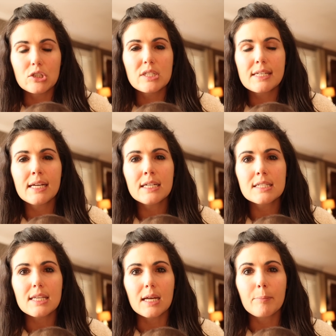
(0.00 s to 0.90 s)
skin
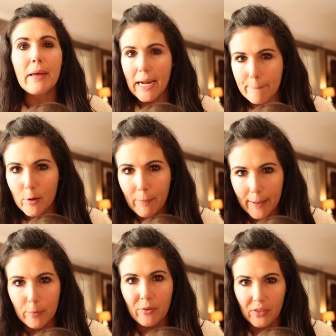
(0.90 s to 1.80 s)
is like paper
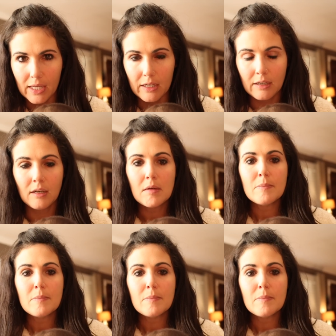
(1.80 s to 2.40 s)
thin.